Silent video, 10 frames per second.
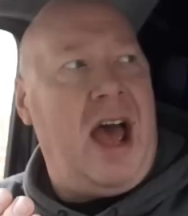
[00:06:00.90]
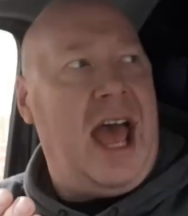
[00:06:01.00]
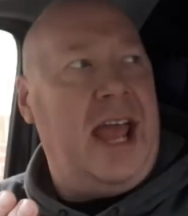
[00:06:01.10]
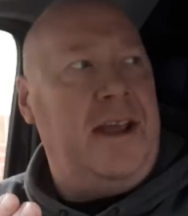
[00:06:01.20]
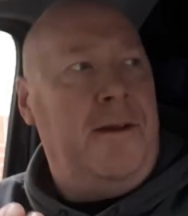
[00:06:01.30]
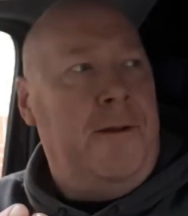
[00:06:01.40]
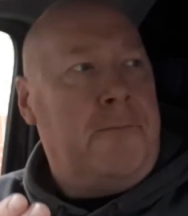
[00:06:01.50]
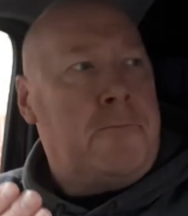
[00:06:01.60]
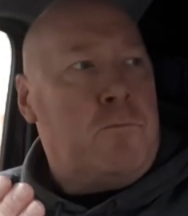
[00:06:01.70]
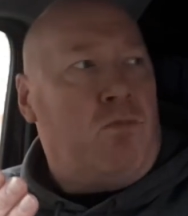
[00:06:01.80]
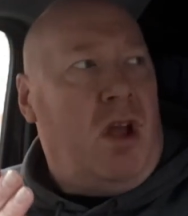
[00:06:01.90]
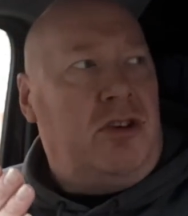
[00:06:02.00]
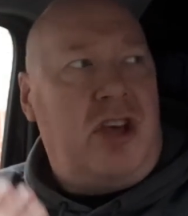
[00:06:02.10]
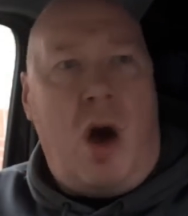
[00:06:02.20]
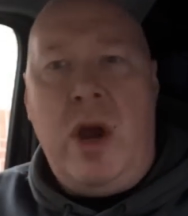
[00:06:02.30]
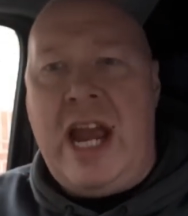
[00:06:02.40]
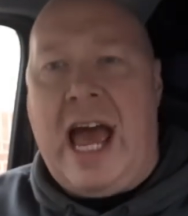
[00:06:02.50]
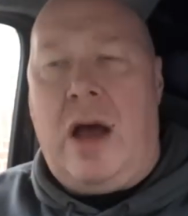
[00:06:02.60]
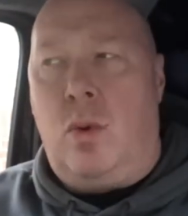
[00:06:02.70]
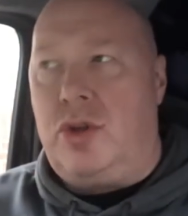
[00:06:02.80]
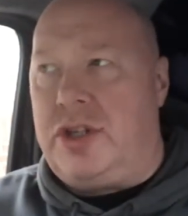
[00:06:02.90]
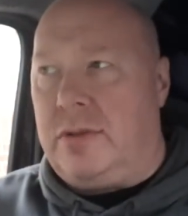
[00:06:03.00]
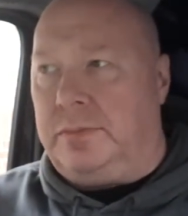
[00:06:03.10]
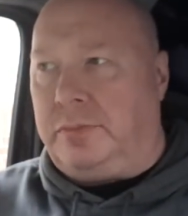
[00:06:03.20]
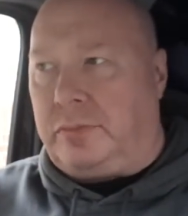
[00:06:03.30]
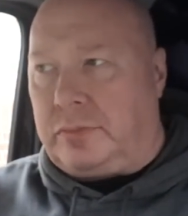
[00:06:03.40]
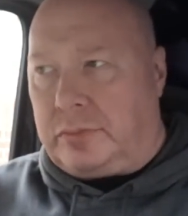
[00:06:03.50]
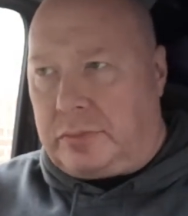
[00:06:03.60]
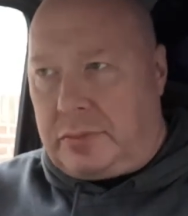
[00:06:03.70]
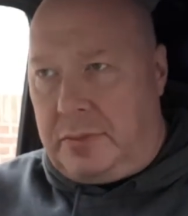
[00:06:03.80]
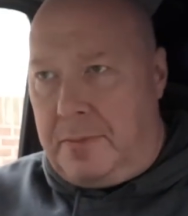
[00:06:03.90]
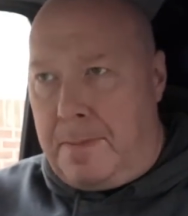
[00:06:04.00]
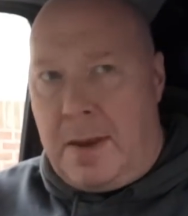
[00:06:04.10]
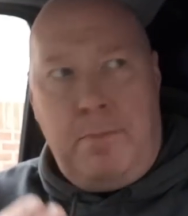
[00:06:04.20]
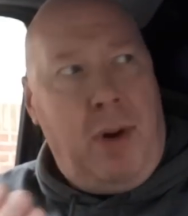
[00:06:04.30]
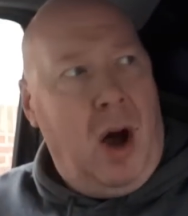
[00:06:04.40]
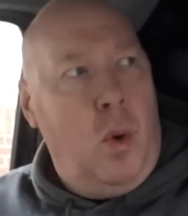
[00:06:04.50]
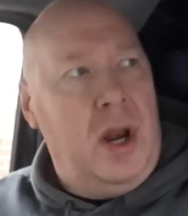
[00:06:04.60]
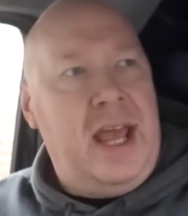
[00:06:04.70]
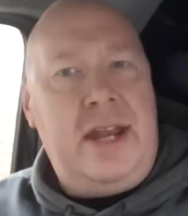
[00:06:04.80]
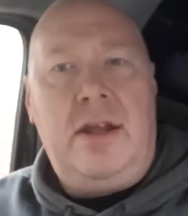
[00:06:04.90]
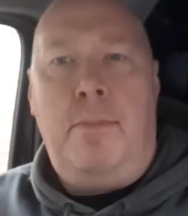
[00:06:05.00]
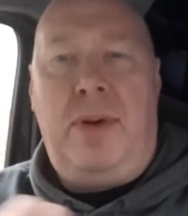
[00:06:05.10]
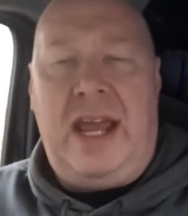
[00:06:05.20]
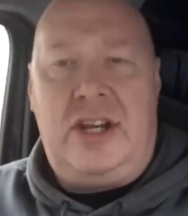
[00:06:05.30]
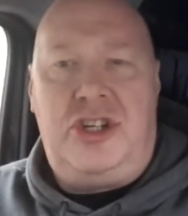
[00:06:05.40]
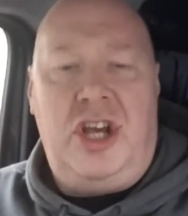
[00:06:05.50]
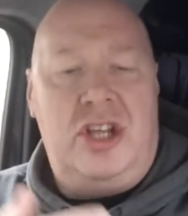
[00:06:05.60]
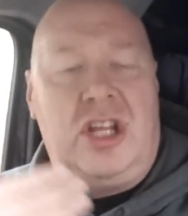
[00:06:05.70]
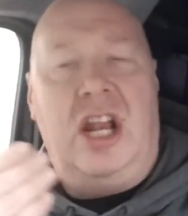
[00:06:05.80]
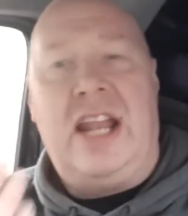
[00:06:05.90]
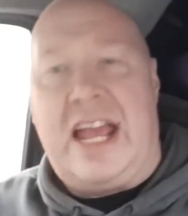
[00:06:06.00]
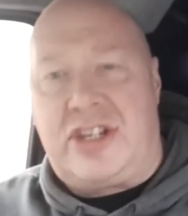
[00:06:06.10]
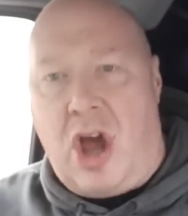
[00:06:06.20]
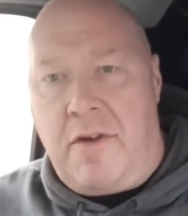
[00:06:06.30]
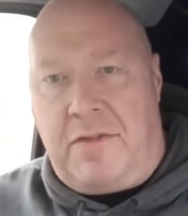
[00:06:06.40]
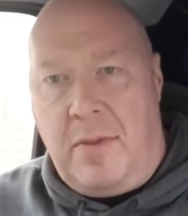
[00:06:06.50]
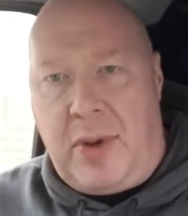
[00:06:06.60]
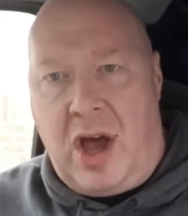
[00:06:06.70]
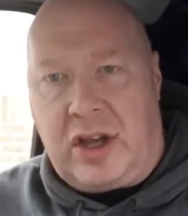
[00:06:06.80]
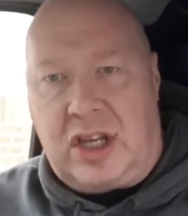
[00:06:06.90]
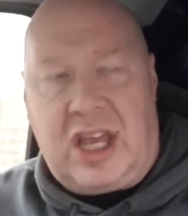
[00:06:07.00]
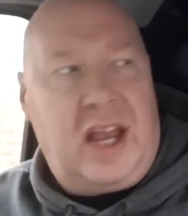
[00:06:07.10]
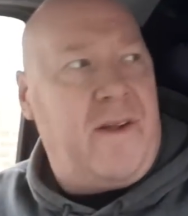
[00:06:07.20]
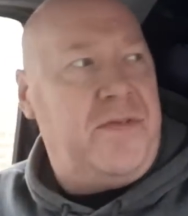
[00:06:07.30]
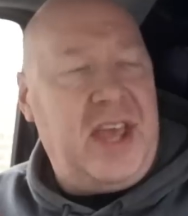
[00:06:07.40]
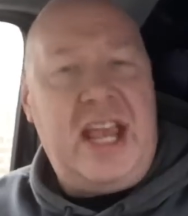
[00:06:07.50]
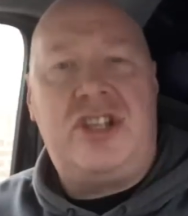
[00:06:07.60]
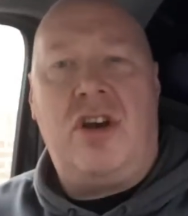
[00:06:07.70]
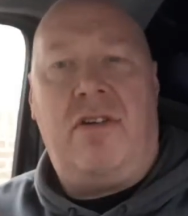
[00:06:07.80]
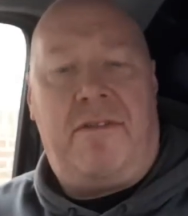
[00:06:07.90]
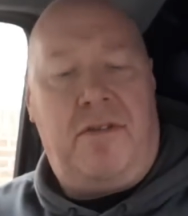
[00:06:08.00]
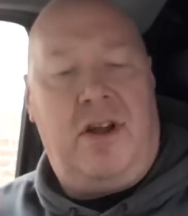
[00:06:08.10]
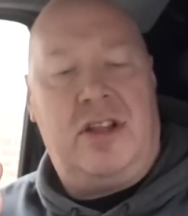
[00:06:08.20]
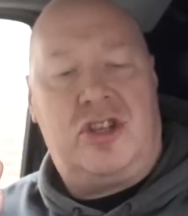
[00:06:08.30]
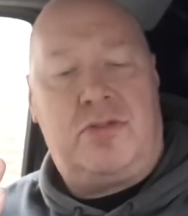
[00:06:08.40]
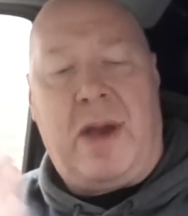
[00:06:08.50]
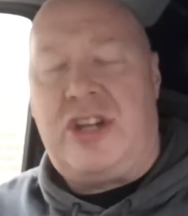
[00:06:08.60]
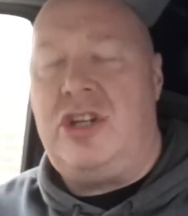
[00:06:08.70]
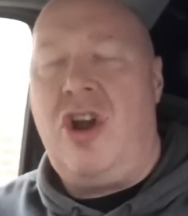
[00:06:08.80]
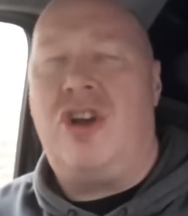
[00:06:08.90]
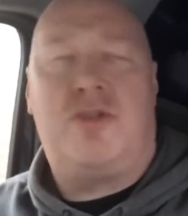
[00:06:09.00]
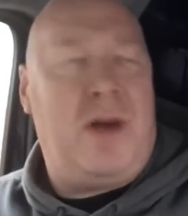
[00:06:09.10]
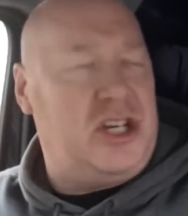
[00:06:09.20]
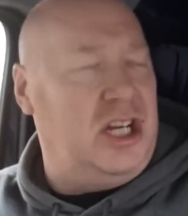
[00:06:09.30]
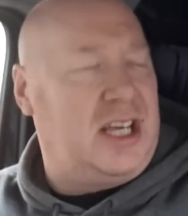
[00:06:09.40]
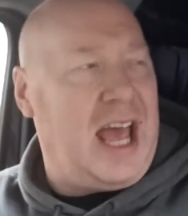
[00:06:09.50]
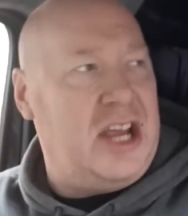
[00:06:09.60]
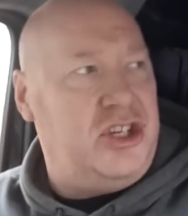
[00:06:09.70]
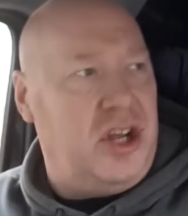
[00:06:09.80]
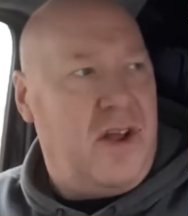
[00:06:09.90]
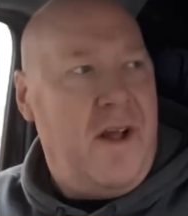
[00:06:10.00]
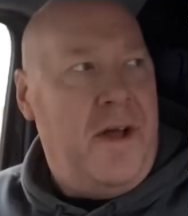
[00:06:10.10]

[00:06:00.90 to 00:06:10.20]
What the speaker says: a going out, bowling, pictures, let's go for a Burger King. These are for a special, not special occasion,